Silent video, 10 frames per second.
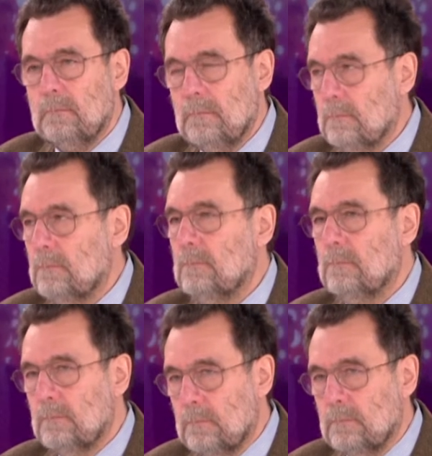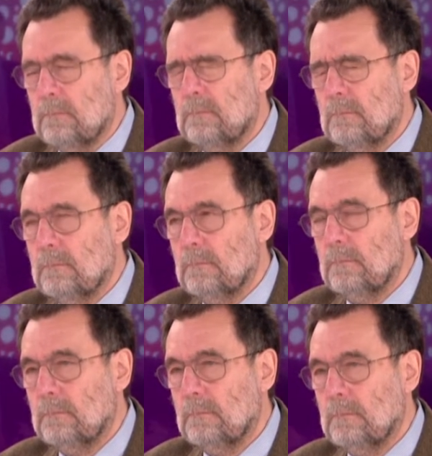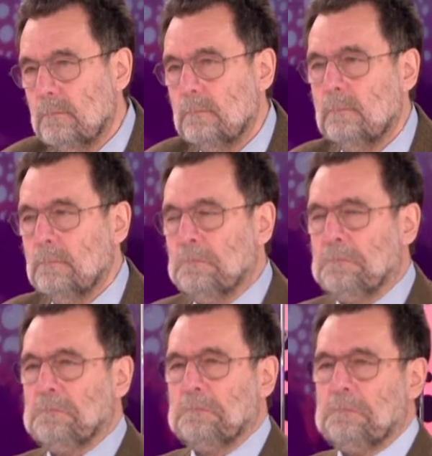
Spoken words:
The person shown says nothing.